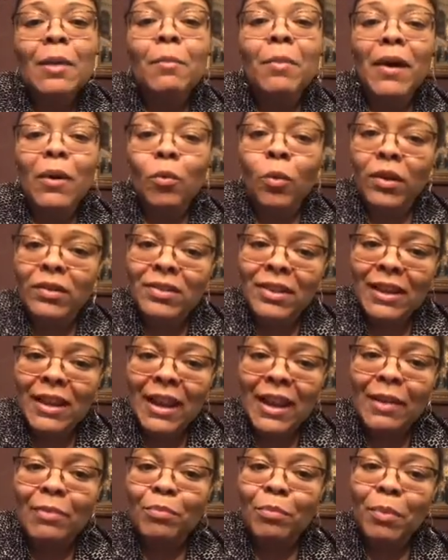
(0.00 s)
But once
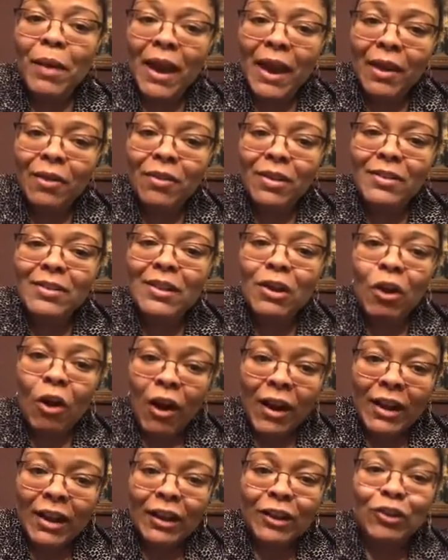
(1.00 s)
again, parents,
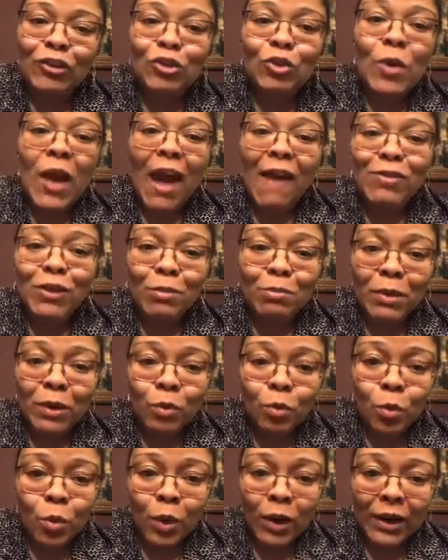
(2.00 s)
guardians, you have to be
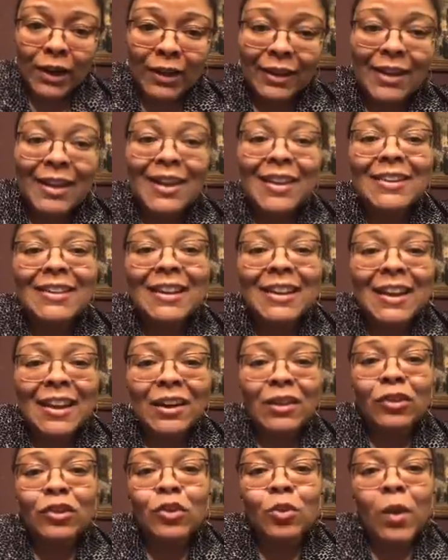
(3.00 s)
willing to let
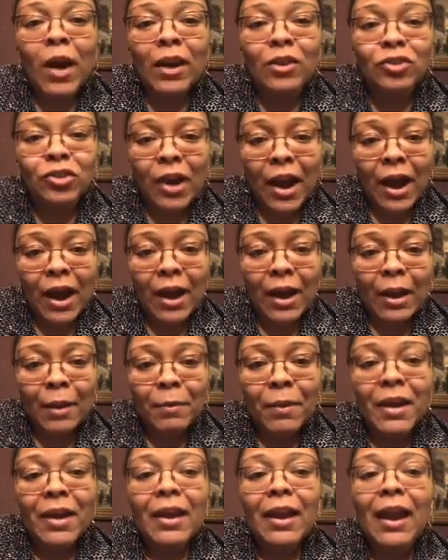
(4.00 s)
us do our
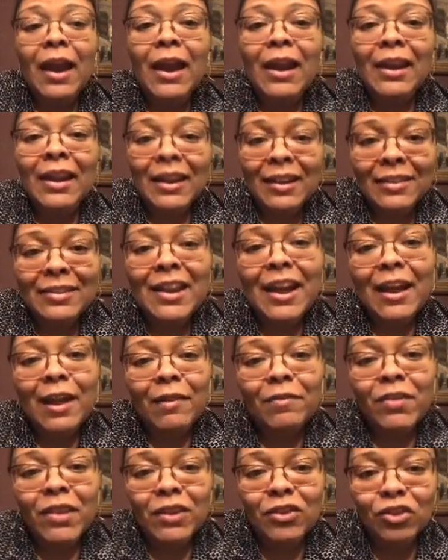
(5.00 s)
job and let us
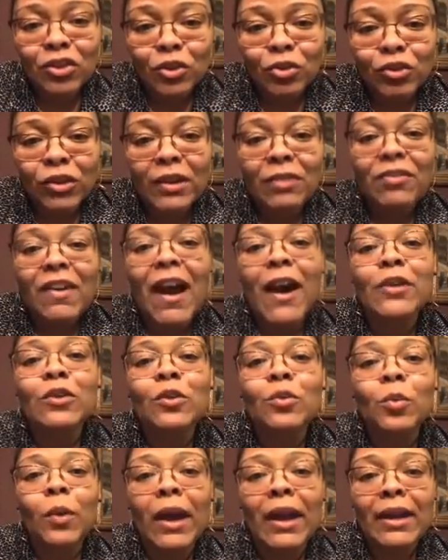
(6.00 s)
have these children
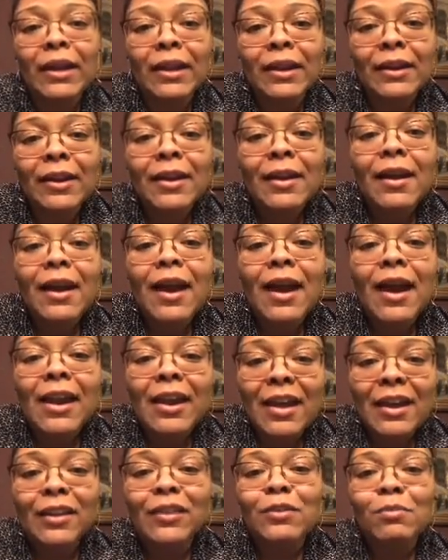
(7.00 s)
evaluated and
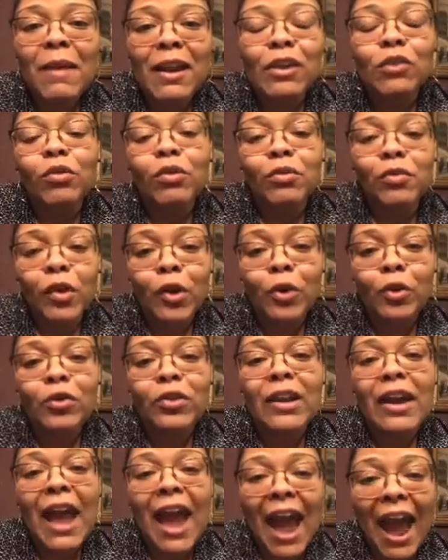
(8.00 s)
let us make the referrals
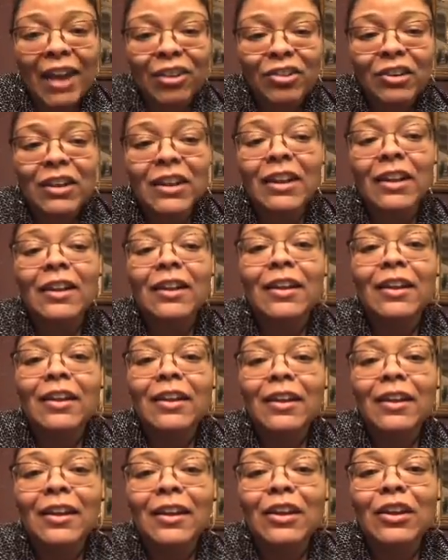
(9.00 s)
and actually
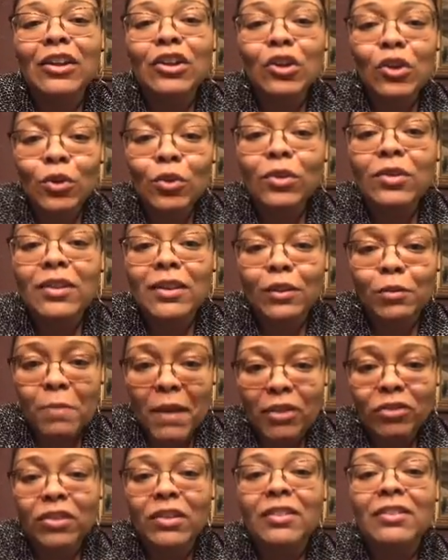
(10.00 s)
use the
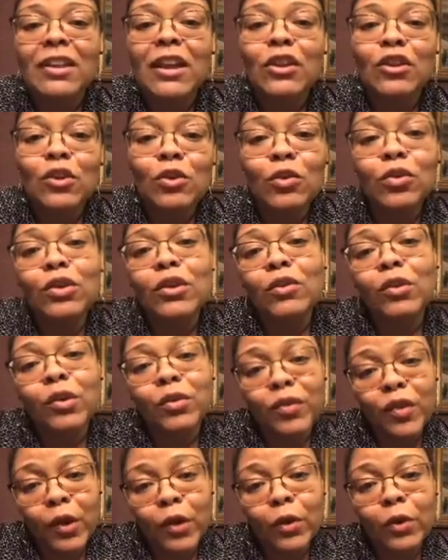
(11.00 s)
specialists and use the
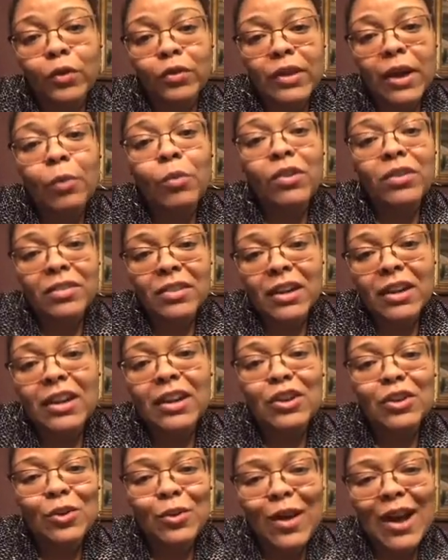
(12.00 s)
referrals that we're
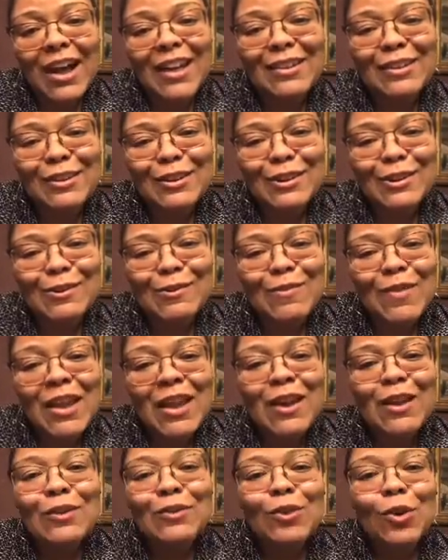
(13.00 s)
sending you guys to.
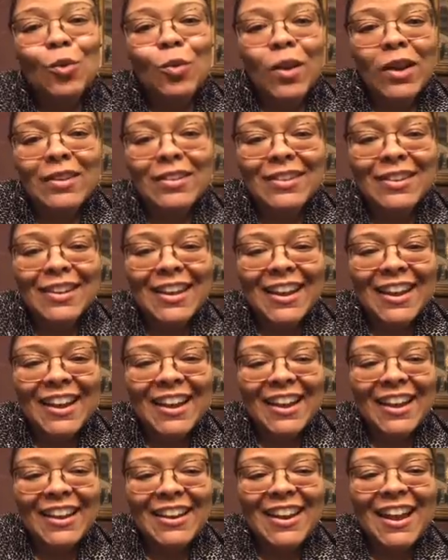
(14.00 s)
So once
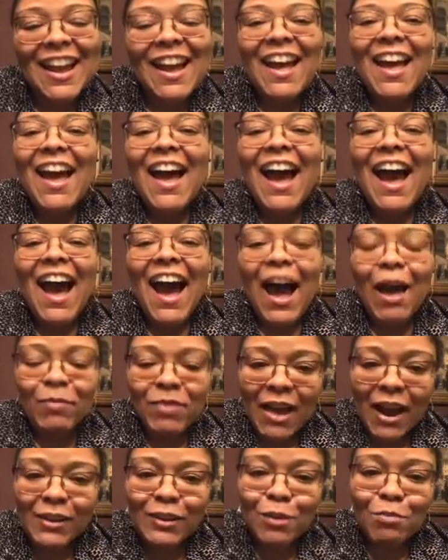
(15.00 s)
again,
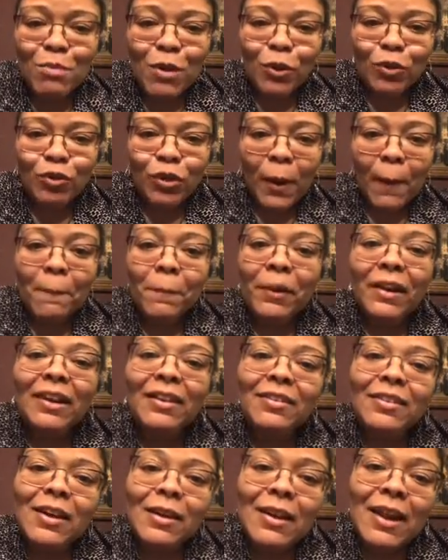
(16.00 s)
I'm Dr. Mildred.
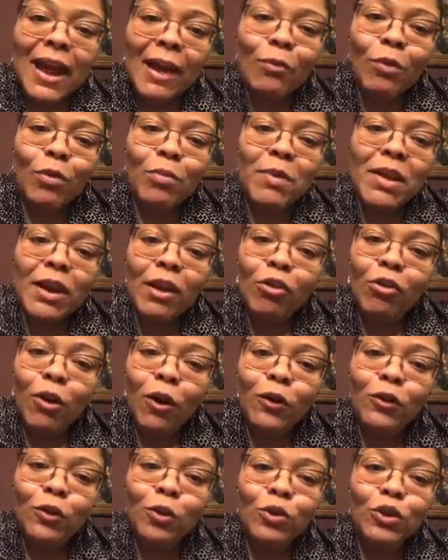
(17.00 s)
Please connect with me
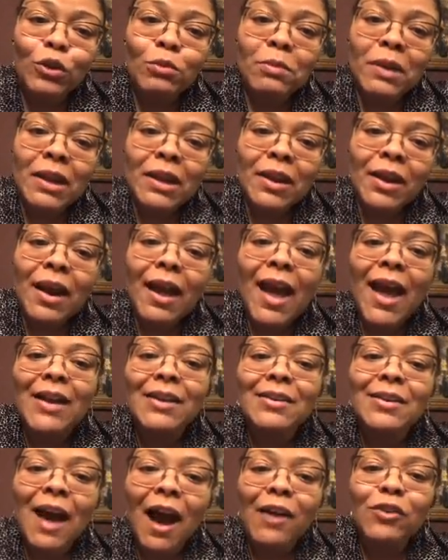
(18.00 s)
across social media
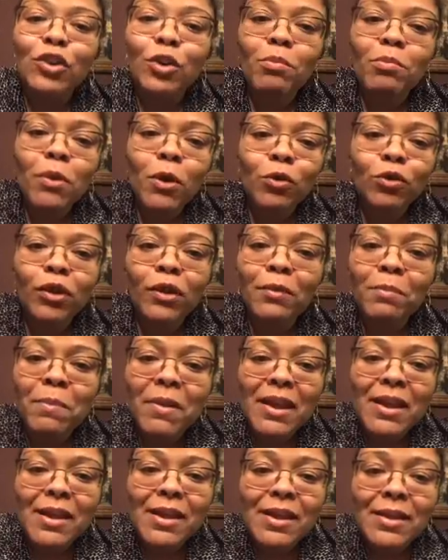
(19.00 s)
at Dr. Mildred's
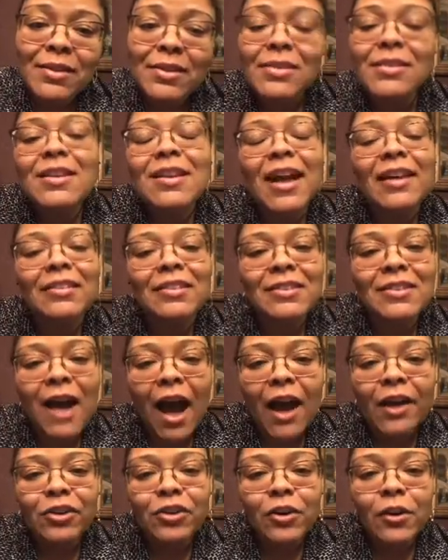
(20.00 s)
Peds. That's
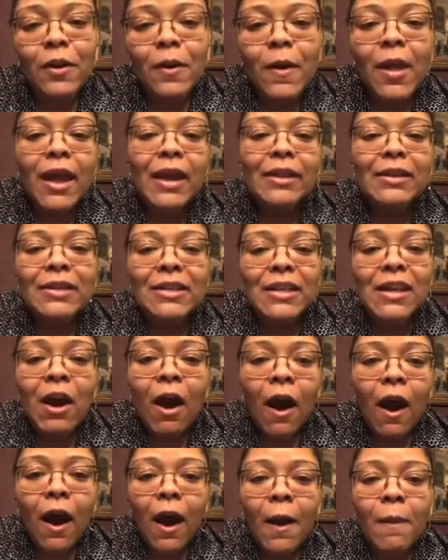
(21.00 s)
Dr.
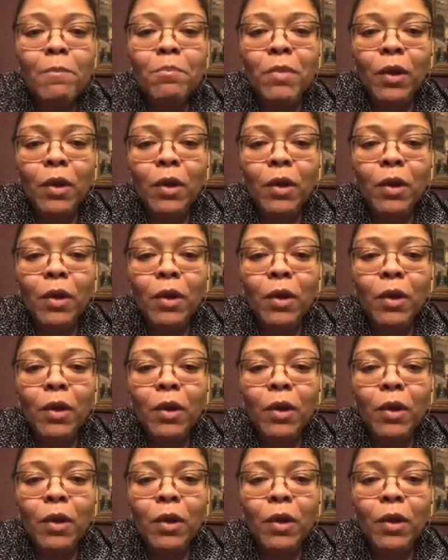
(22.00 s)
Dr.